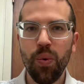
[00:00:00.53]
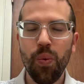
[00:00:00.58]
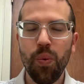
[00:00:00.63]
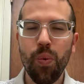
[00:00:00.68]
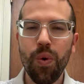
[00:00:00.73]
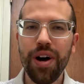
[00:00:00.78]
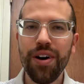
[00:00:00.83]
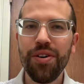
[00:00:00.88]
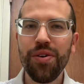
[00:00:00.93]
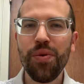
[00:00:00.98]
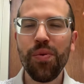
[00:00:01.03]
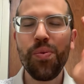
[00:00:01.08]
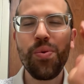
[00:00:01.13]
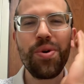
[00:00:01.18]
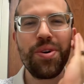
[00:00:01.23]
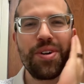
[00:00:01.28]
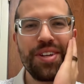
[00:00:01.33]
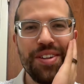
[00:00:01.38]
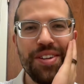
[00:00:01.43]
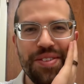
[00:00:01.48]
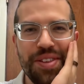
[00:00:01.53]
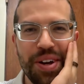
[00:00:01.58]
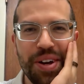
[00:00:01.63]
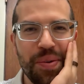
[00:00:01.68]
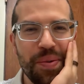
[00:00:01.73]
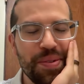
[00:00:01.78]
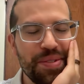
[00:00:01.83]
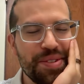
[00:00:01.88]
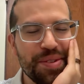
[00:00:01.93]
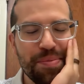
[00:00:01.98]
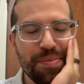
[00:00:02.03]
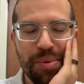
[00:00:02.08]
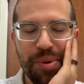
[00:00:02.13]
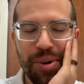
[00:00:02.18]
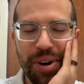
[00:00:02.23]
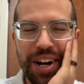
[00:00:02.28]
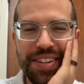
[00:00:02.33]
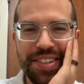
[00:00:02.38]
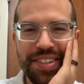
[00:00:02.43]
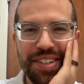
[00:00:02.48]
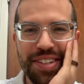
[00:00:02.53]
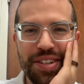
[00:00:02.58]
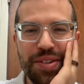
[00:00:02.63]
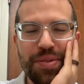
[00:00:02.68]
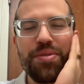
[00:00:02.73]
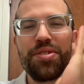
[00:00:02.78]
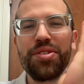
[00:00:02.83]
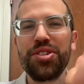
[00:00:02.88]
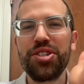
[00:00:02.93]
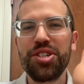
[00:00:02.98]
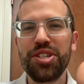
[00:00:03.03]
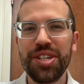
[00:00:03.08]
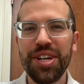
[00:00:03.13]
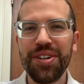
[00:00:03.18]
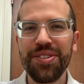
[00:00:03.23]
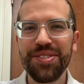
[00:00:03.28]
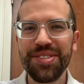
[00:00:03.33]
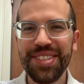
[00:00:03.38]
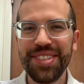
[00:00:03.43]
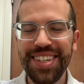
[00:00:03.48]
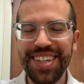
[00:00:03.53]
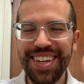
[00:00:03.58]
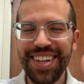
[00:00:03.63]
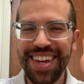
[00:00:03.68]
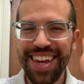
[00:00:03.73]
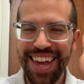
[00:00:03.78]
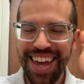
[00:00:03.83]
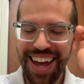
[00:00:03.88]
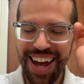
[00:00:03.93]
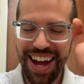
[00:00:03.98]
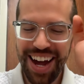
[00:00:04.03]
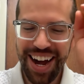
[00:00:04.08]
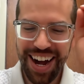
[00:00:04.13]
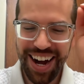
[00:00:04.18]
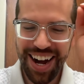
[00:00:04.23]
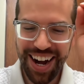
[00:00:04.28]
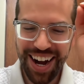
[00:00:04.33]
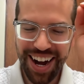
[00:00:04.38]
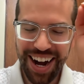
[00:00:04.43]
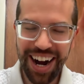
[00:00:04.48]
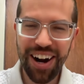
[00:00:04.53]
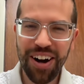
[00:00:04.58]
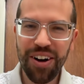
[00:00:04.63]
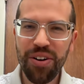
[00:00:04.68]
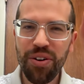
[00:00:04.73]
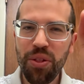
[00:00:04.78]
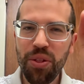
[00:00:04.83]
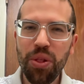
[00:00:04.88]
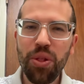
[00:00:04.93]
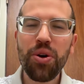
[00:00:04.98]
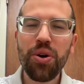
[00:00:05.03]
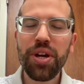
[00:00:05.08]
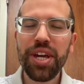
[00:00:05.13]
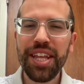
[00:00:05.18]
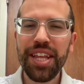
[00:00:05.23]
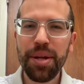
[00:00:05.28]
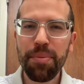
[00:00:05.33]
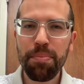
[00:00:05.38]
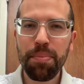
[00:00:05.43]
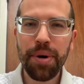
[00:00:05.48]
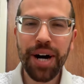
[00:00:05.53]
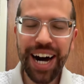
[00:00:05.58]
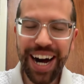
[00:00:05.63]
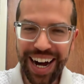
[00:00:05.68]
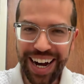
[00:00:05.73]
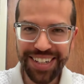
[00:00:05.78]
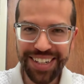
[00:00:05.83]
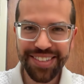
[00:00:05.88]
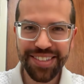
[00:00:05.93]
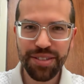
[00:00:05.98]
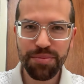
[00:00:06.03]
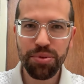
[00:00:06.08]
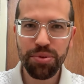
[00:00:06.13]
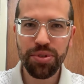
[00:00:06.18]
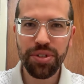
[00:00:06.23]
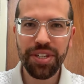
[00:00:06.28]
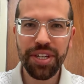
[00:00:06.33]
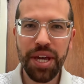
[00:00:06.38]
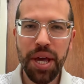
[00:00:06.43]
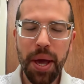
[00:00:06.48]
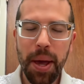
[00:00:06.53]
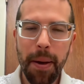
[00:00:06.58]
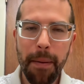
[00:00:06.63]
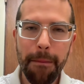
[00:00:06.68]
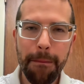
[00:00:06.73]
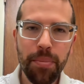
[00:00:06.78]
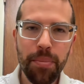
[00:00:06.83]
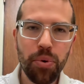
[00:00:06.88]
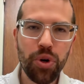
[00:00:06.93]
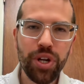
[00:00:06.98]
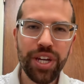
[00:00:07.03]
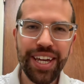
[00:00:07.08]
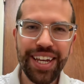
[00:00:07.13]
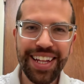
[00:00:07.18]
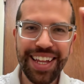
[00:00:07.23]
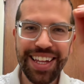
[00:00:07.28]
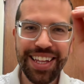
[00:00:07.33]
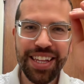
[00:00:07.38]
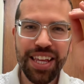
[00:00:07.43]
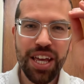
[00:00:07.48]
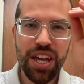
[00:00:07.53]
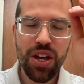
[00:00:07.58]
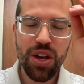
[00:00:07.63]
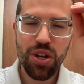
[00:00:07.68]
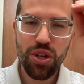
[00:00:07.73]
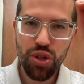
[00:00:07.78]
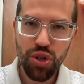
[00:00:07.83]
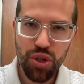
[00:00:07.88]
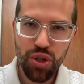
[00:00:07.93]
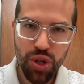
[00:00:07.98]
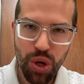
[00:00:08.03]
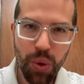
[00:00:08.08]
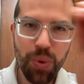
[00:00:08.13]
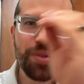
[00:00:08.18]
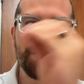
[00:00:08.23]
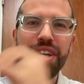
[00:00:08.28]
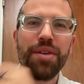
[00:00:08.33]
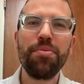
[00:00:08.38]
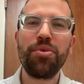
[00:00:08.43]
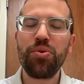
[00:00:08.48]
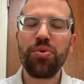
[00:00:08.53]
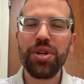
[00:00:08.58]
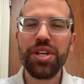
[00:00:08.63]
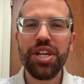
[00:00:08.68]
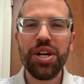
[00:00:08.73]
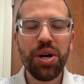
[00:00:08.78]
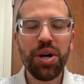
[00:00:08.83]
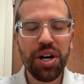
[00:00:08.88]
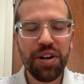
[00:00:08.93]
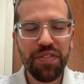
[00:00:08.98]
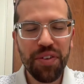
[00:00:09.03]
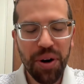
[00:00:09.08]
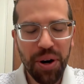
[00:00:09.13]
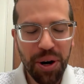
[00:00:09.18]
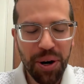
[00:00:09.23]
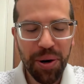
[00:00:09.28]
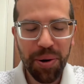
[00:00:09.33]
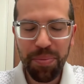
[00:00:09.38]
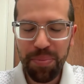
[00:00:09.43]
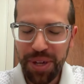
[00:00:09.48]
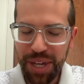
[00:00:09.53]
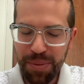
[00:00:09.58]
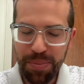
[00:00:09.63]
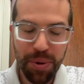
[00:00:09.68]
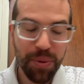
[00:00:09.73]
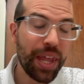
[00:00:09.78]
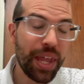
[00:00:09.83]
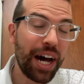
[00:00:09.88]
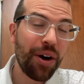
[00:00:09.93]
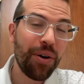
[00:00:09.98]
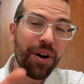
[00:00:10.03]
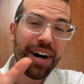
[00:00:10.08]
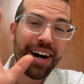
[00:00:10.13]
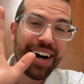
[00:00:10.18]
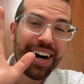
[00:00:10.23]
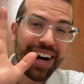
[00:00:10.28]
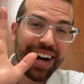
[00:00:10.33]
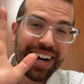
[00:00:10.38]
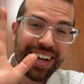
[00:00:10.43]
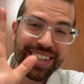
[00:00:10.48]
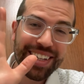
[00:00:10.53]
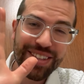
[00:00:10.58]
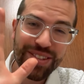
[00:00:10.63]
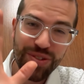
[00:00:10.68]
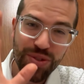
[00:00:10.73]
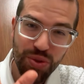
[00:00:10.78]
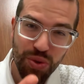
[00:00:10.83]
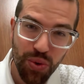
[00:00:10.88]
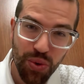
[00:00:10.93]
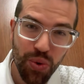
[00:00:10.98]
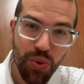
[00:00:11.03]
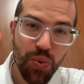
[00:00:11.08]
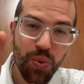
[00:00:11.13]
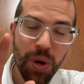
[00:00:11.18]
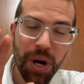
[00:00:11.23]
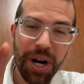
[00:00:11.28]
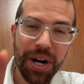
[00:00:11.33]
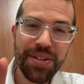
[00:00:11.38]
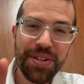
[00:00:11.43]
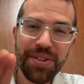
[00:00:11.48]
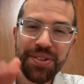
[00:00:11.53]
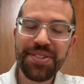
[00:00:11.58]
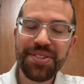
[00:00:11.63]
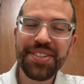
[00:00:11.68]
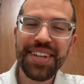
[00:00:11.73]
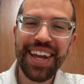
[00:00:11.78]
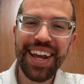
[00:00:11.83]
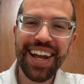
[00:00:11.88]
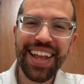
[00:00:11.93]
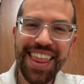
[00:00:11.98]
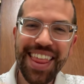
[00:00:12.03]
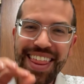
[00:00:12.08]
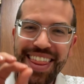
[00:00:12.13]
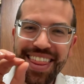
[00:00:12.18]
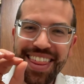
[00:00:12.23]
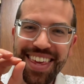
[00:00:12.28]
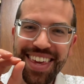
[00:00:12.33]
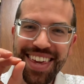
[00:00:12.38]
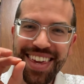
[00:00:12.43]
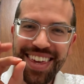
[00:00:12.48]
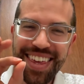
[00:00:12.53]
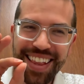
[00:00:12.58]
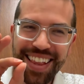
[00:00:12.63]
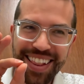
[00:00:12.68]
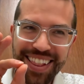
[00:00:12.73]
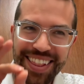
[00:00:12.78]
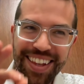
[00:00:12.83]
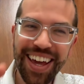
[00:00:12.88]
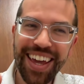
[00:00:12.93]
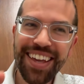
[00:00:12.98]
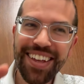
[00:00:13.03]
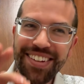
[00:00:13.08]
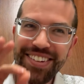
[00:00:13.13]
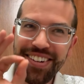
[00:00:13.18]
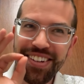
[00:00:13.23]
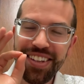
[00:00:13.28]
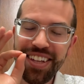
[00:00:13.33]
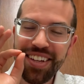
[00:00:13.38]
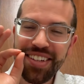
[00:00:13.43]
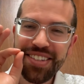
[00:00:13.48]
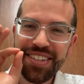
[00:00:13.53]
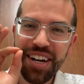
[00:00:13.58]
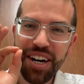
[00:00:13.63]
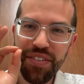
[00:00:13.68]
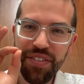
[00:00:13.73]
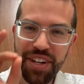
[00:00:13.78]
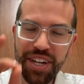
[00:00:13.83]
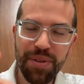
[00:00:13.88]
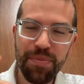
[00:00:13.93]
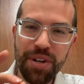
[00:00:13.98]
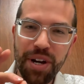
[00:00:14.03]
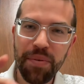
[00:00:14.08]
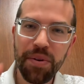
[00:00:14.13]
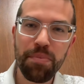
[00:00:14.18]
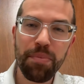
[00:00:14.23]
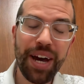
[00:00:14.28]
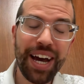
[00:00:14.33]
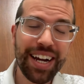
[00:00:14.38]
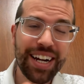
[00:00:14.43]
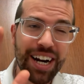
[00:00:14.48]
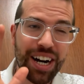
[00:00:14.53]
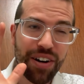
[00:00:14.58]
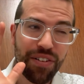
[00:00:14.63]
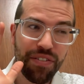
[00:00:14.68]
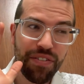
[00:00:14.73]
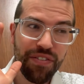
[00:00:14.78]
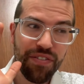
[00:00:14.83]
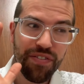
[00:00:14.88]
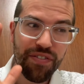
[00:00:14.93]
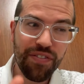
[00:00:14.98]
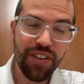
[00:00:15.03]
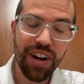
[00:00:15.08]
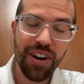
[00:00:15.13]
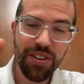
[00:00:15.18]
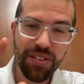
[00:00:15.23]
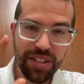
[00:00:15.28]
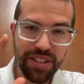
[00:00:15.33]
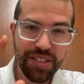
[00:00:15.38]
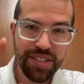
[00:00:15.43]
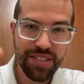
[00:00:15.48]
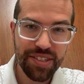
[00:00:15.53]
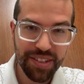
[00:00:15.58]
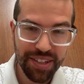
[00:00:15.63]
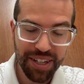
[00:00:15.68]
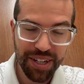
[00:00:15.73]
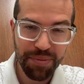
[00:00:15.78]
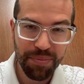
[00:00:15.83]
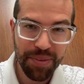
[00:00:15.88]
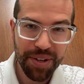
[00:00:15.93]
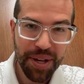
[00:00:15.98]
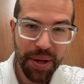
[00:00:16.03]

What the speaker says: Well, what do you know? Surprising news, Chelsea are looking at possibly bringing in Jose Mourinho of all people. Now, I do understand the likeliness of him coming back are fairly slim,